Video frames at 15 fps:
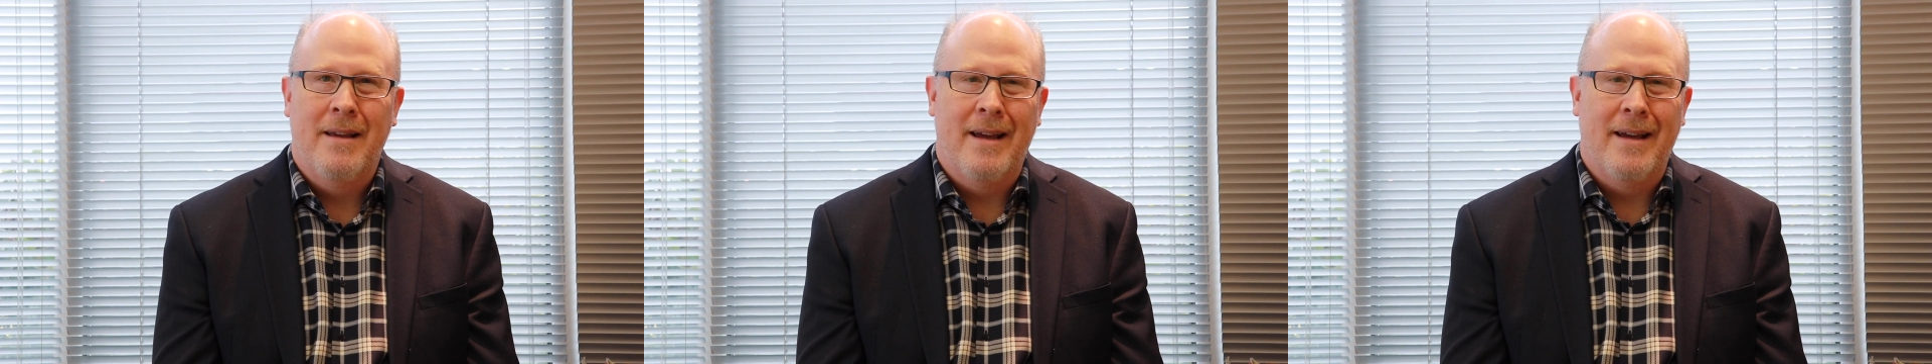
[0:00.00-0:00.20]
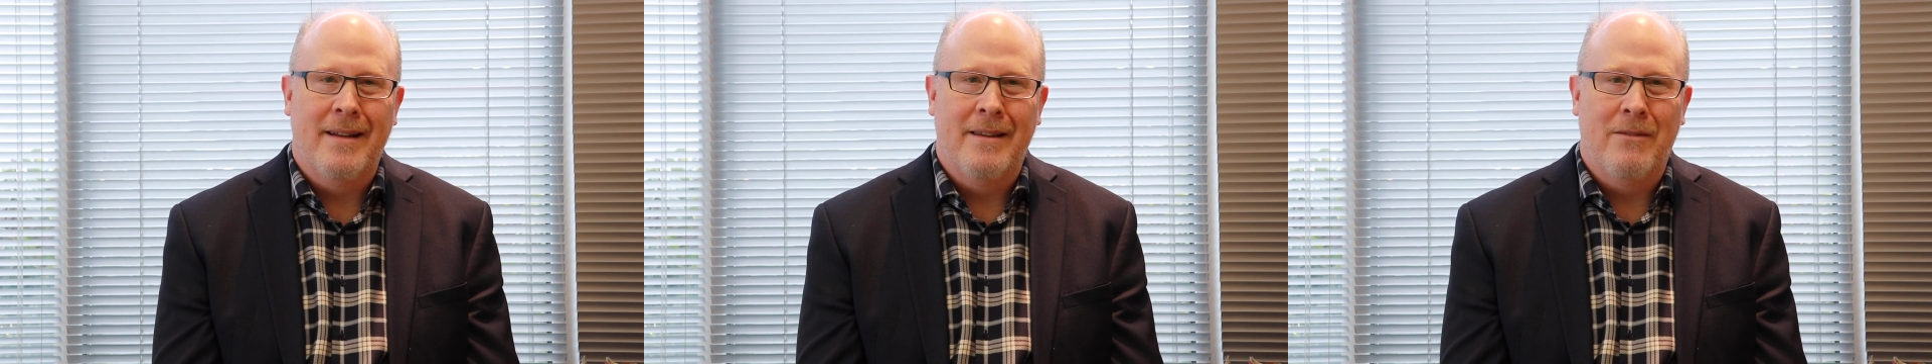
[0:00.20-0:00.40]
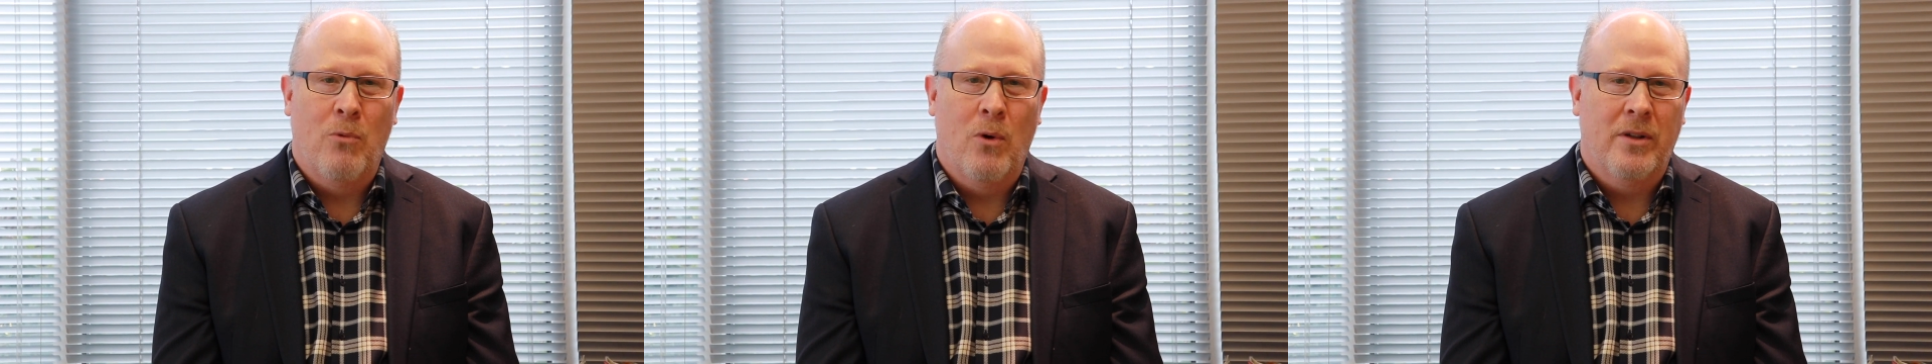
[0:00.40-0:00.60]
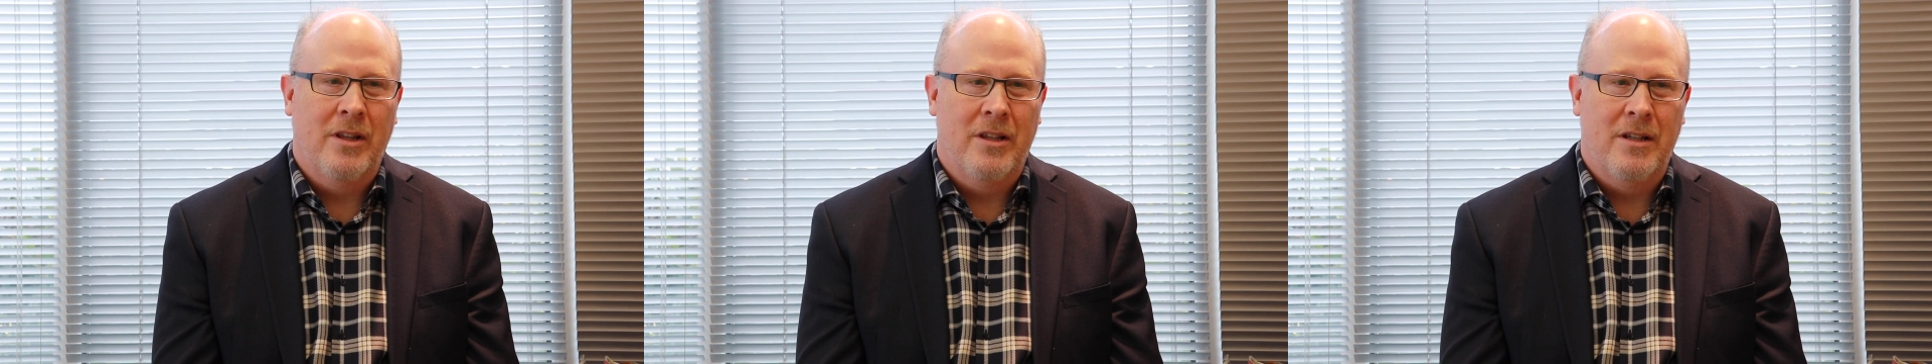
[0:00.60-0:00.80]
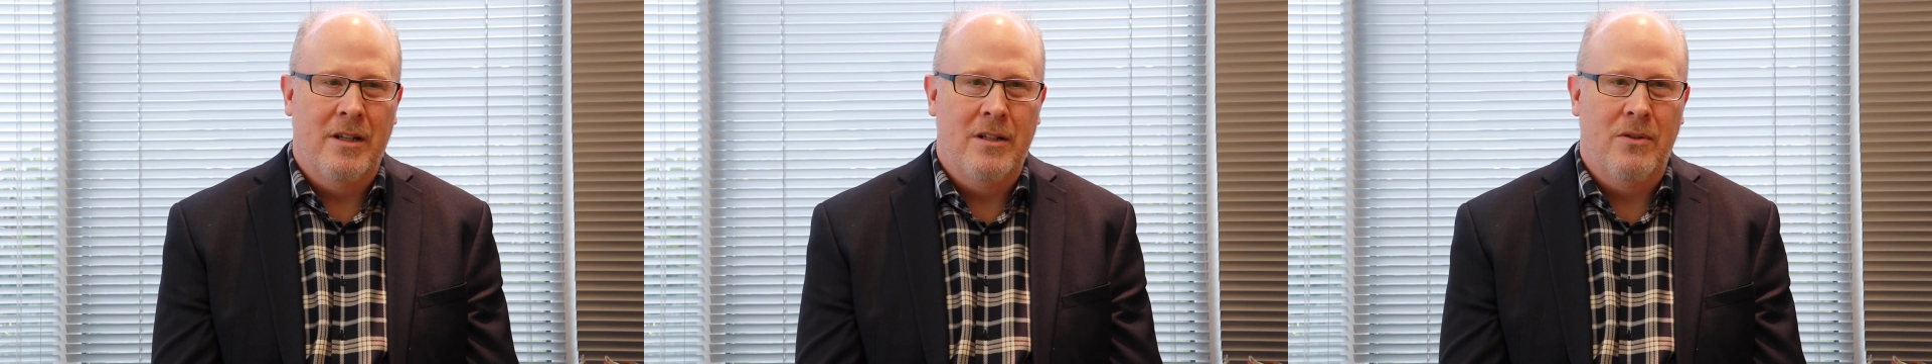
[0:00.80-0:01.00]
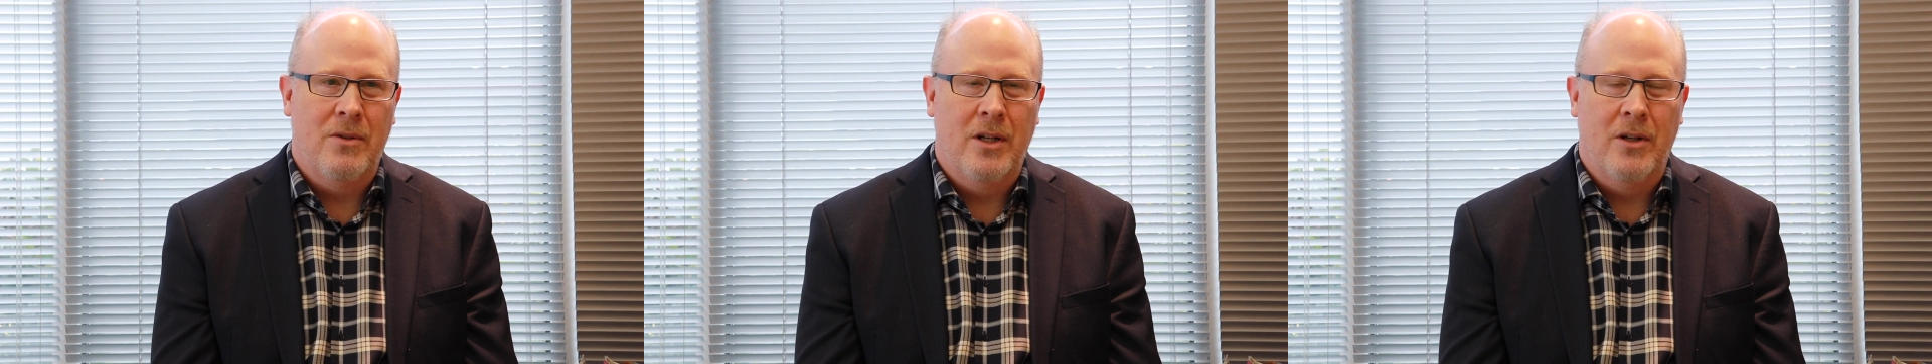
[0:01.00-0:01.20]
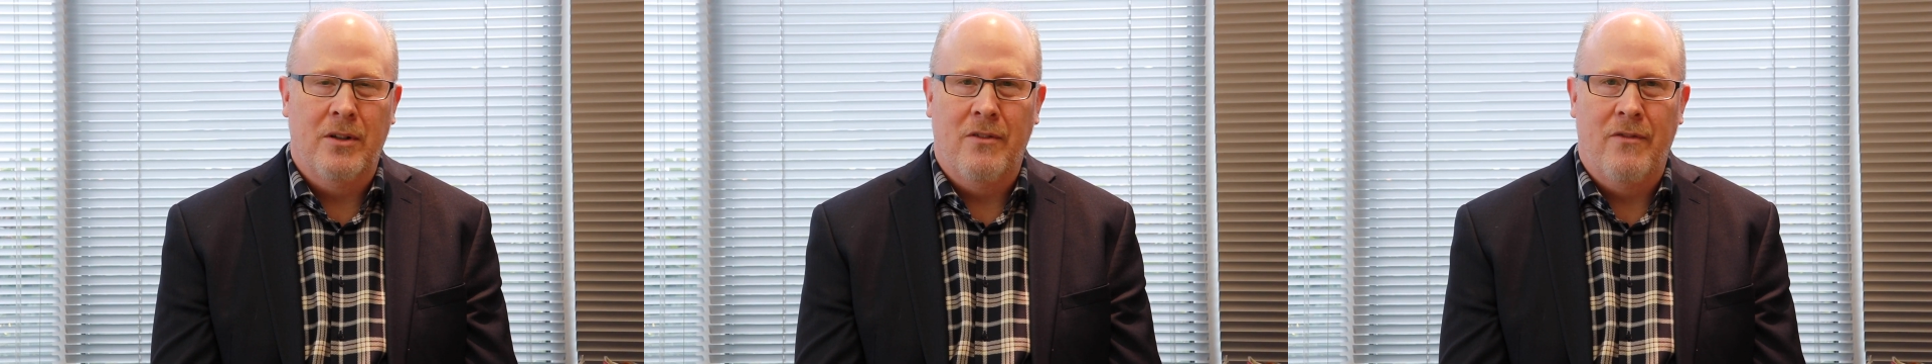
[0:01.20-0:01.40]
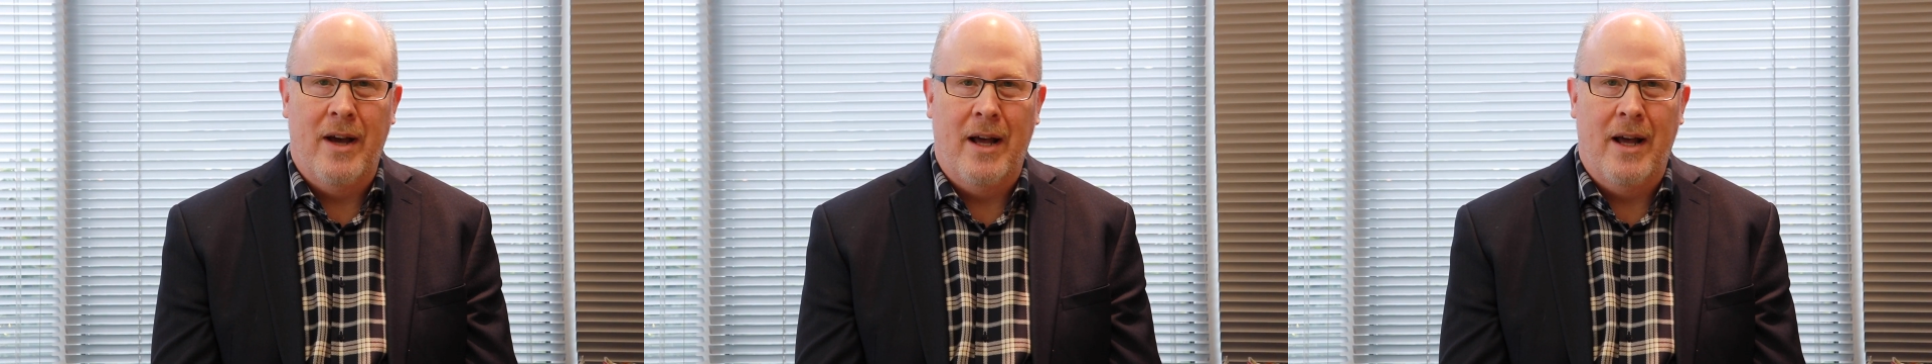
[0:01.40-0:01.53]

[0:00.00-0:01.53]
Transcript: and the work that they do here in the